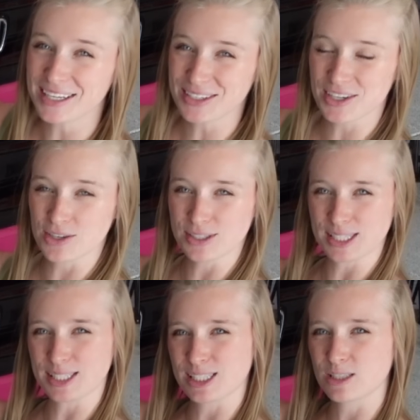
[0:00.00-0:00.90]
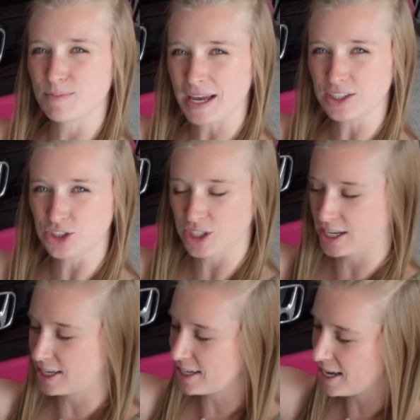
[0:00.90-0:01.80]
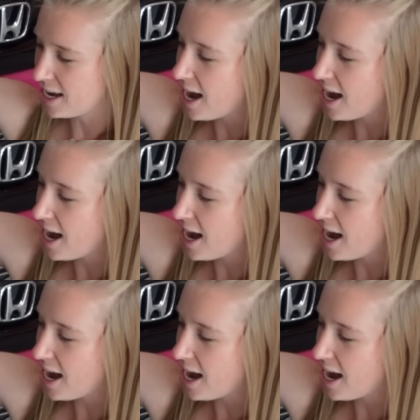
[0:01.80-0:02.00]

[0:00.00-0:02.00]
new suspension.